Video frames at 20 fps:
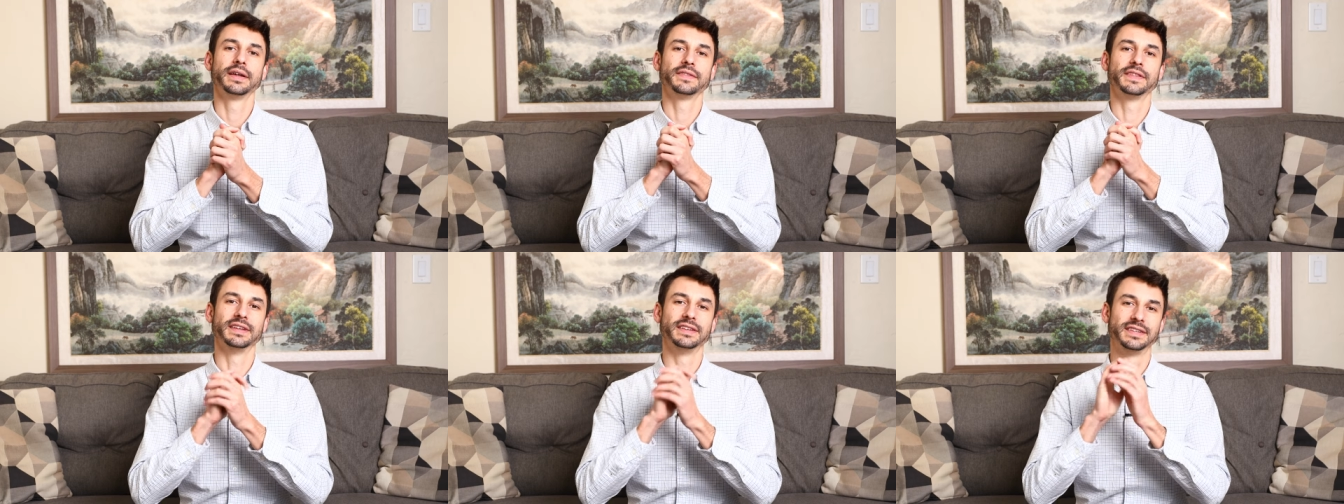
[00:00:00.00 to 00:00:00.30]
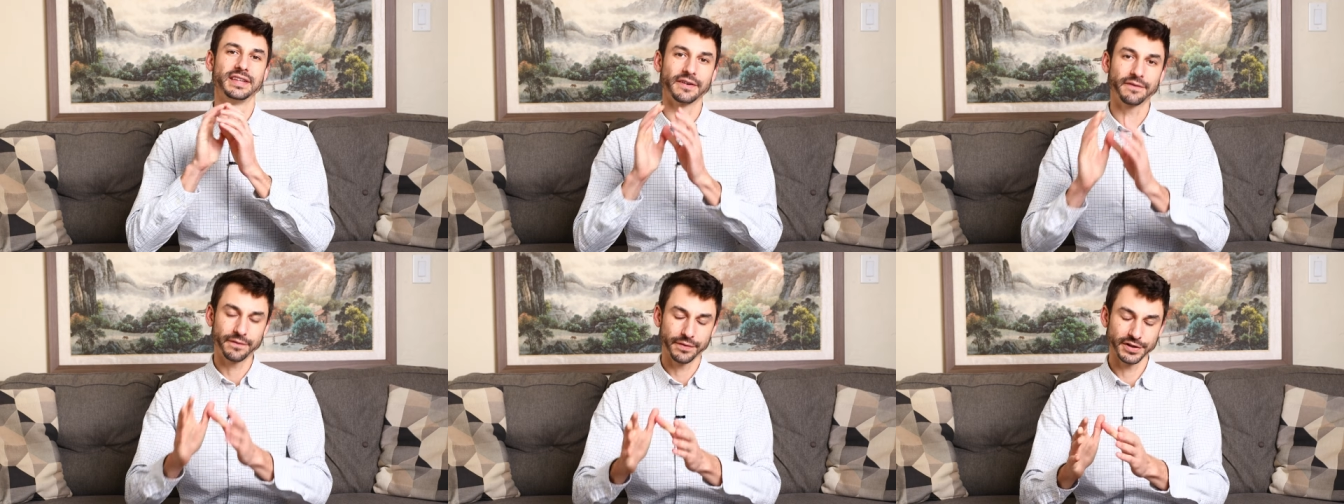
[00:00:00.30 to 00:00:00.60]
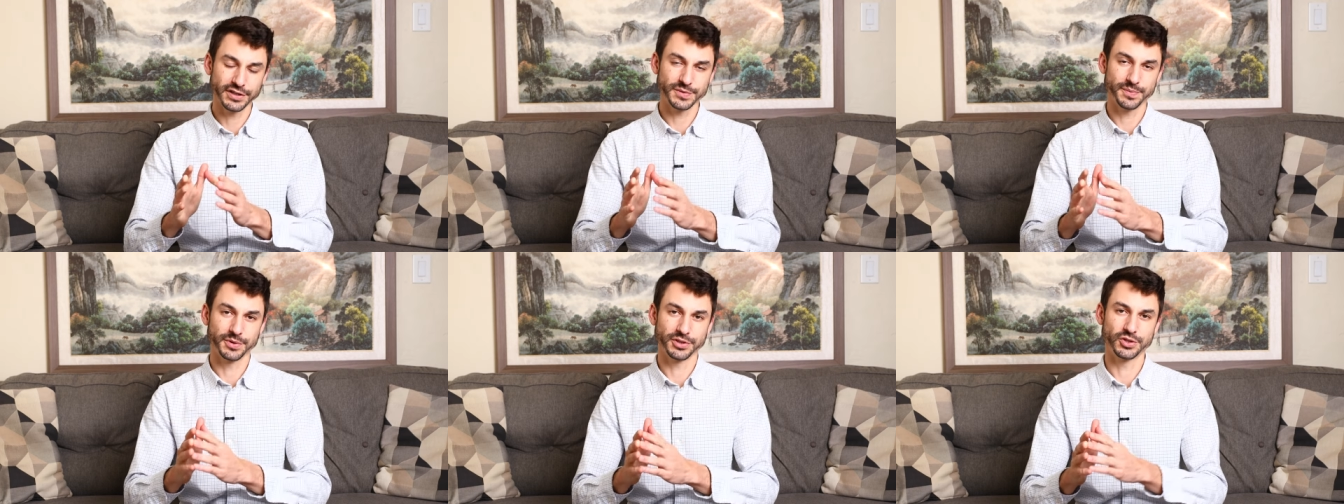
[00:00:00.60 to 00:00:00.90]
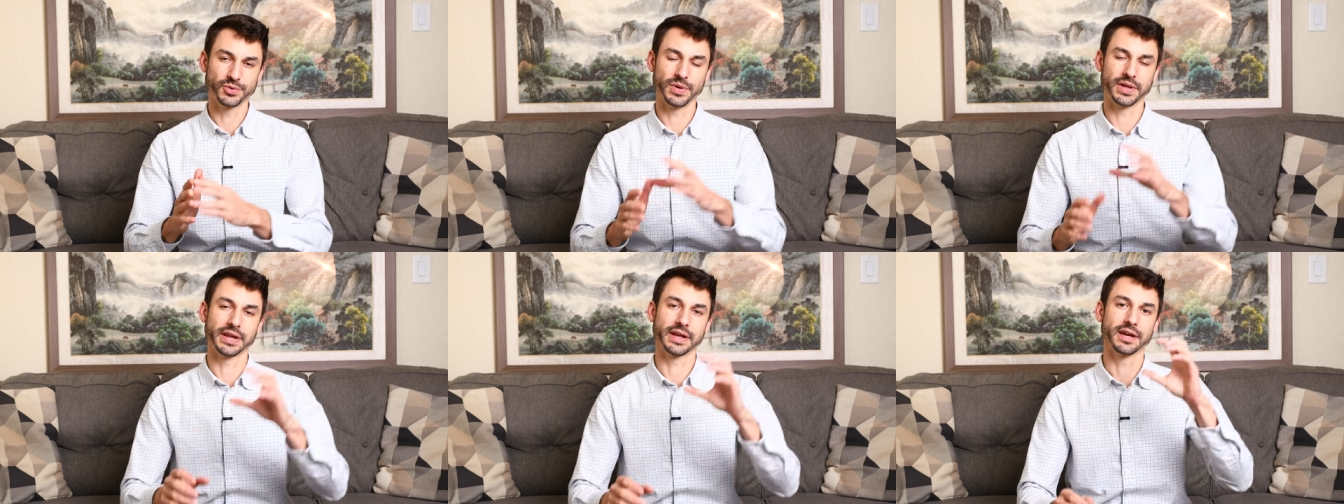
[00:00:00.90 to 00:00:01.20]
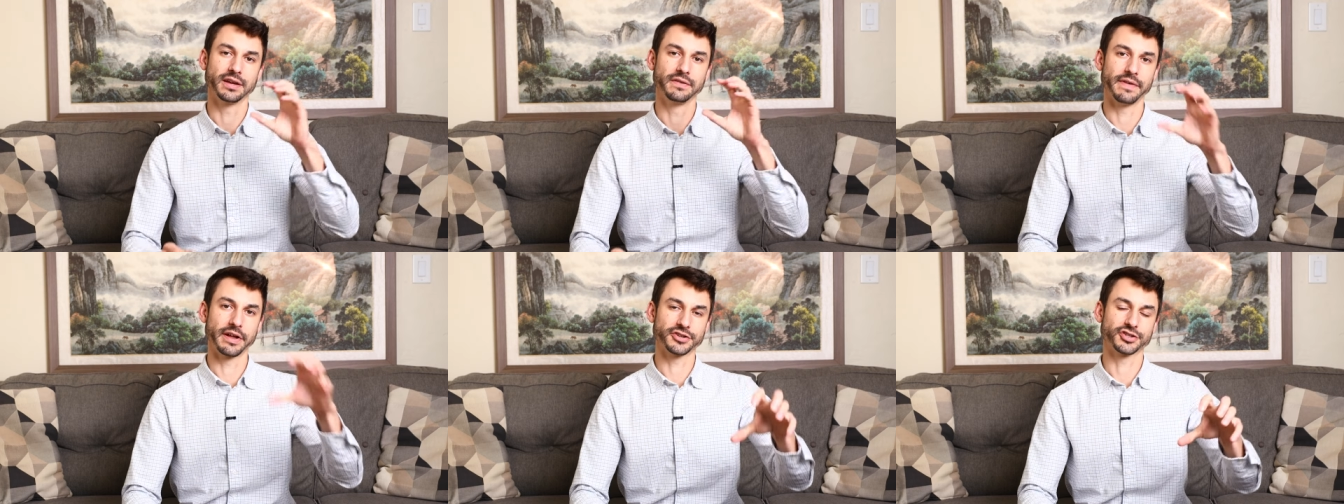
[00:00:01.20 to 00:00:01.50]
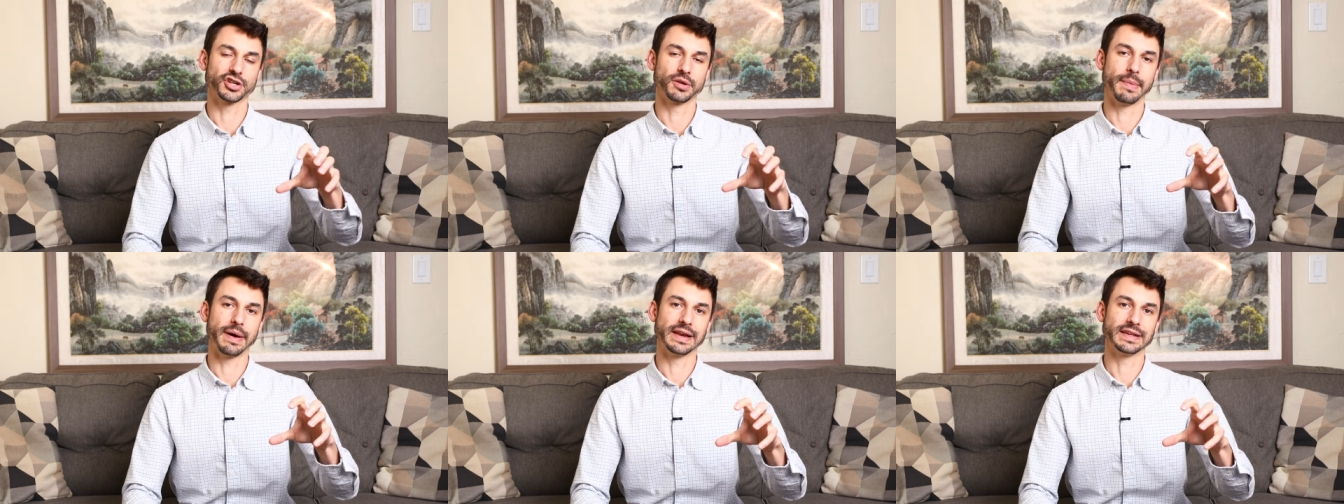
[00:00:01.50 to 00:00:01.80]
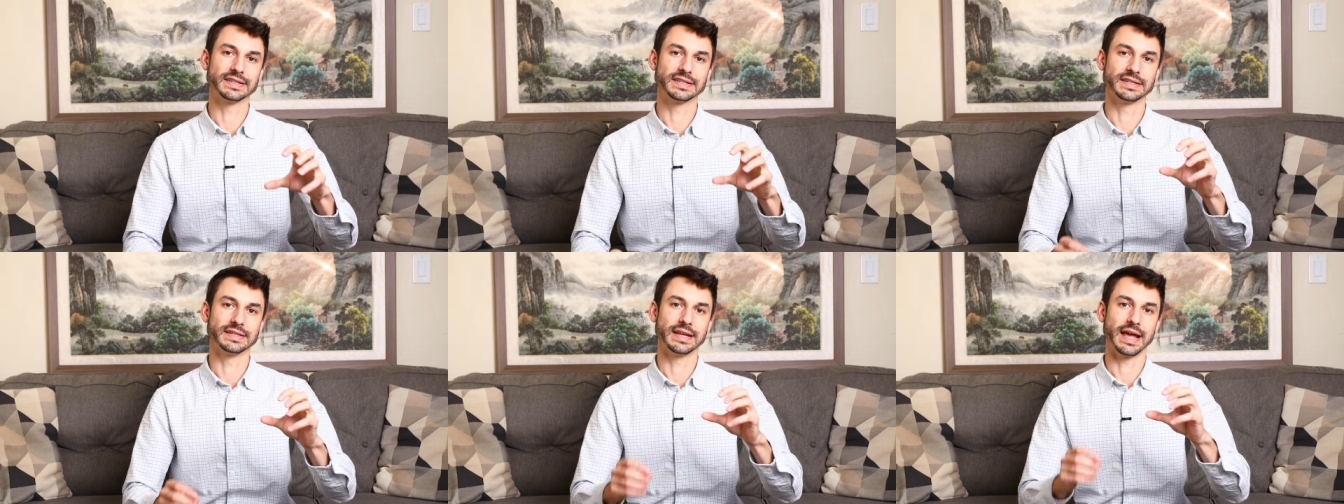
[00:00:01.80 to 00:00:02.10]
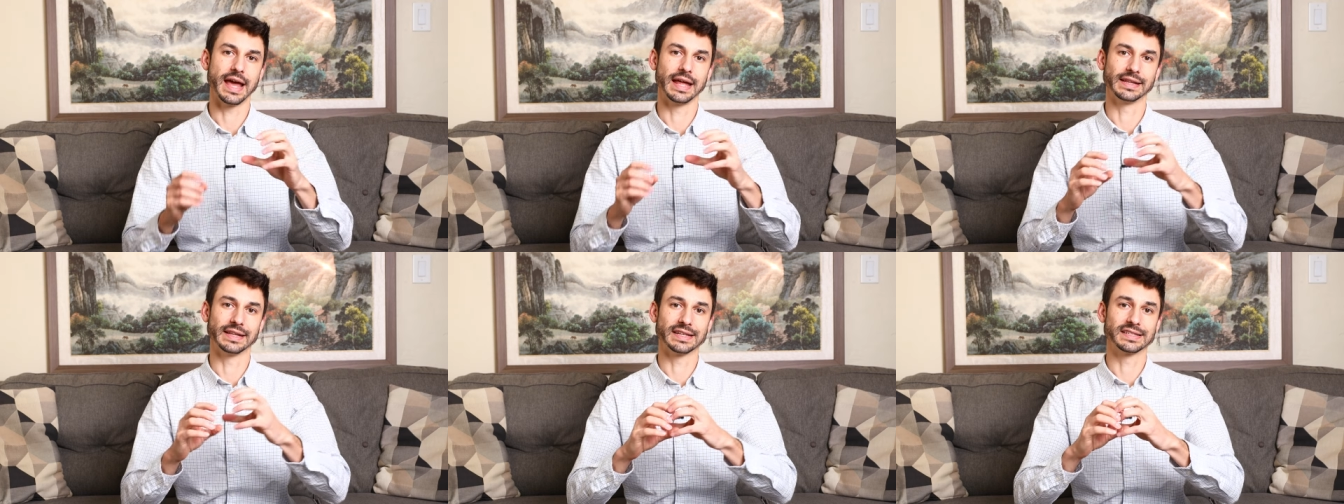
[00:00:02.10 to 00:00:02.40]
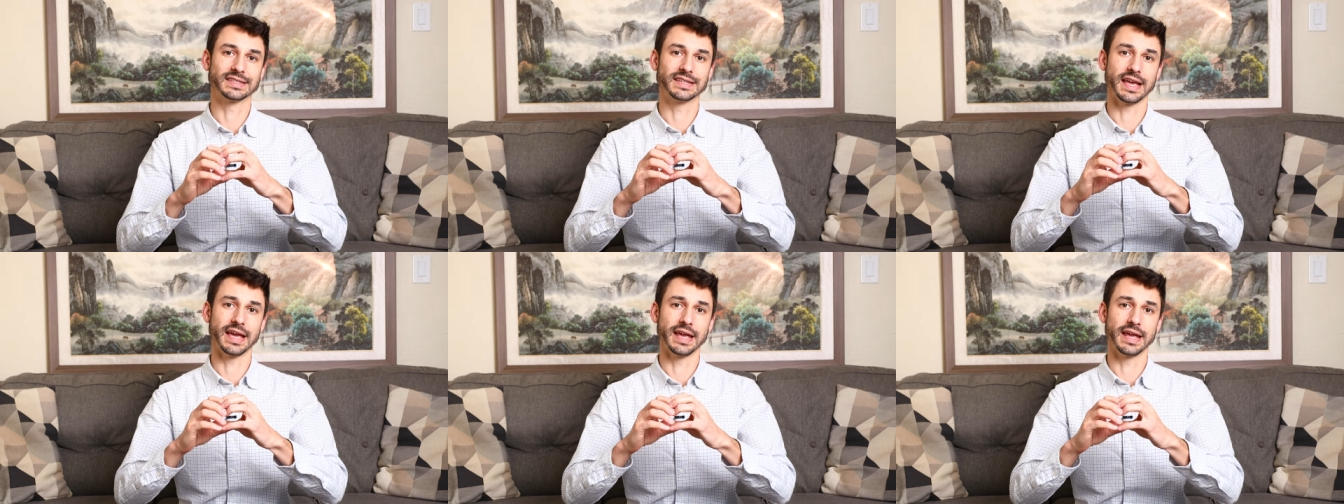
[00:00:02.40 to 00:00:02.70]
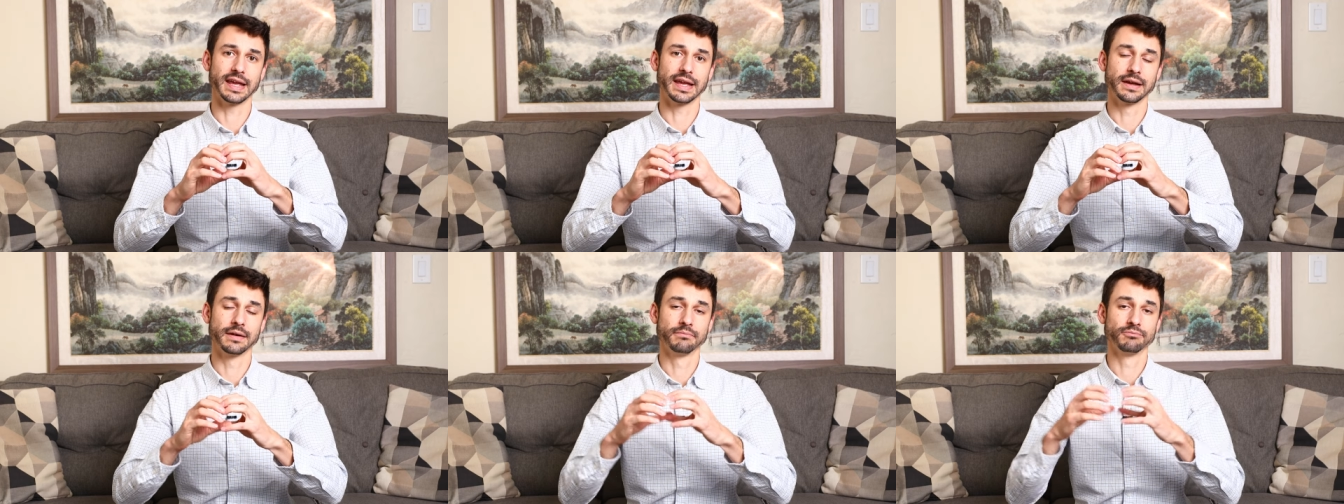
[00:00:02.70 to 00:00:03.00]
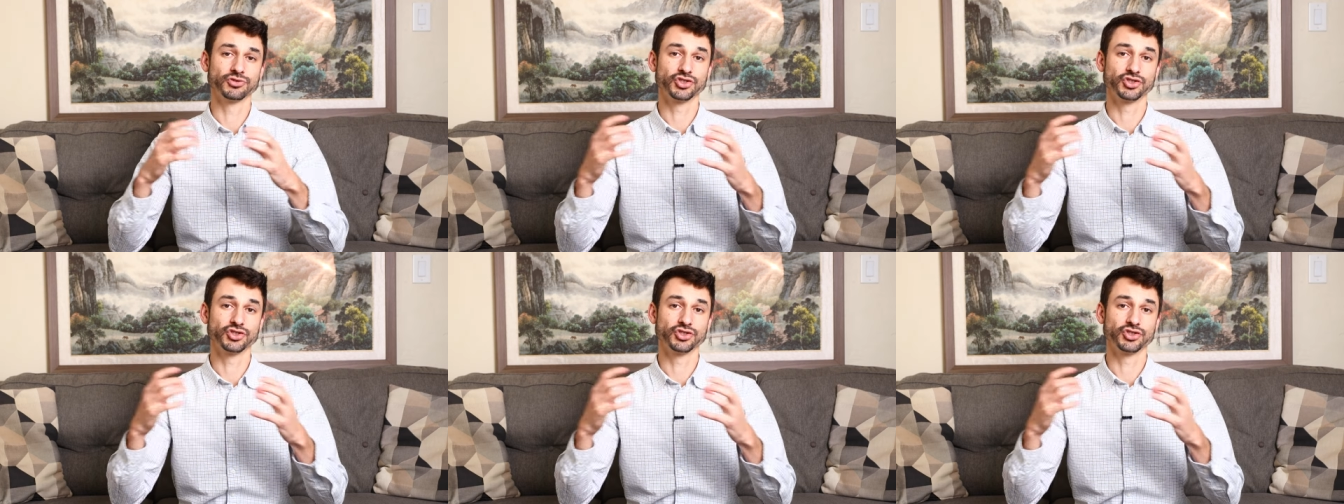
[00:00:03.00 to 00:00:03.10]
the difference between conventional medicine and, let's say,